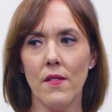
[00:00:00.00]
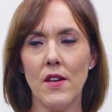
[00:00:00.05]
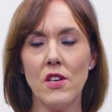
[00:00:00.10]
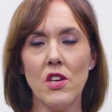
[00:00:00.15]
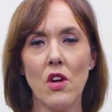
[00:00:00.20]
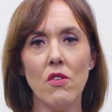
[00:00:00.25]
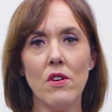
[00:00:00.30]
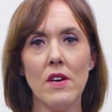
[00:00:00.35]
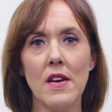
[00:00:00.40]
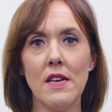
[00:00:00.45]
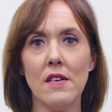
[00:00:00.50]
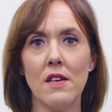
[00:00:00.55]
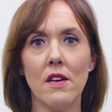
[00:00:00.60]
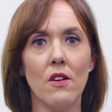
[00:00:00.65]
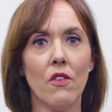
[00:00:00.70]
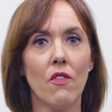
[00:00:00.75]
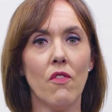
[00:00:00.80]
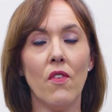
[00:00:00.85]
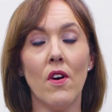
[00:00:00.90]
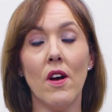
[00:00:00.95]
they don't need to
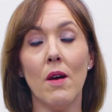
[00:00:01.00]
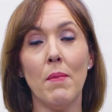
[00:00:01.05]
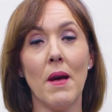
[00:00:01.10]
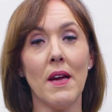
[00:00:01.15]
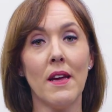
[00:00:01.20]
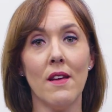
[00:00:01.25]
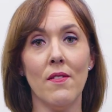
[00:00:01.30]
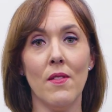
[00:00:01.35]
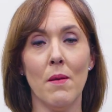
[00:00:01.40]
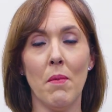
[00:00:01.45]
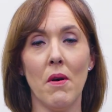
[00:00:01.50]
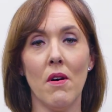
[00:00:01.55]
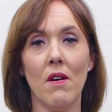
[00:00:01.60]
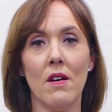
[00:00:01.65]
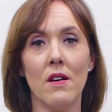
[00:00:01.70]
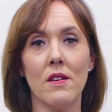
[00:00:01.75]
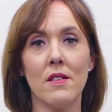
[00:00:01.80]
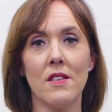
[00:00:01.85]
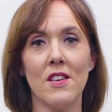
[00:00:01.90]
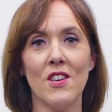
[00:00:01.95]
look far back in the
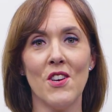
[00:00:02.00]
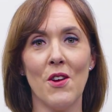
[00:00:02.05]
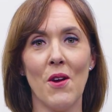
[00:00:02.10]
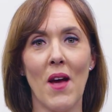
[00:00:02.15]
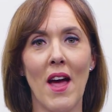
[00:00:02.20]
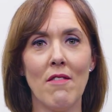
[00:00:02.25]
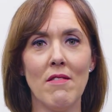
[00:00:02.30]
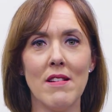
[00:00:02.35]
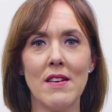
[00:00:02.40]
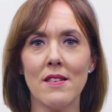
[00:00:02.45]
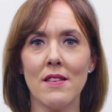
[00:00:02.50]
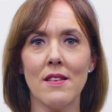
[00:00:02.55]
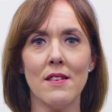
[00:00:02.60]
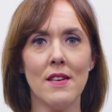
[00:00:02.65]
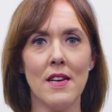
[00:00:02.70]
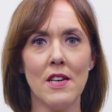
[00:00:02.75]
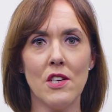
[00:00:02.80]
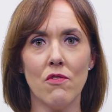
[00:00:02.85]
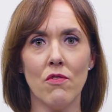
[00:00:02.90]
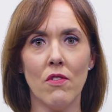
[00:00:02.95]
past. You know, Harry doesn't
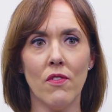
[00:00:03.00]
need to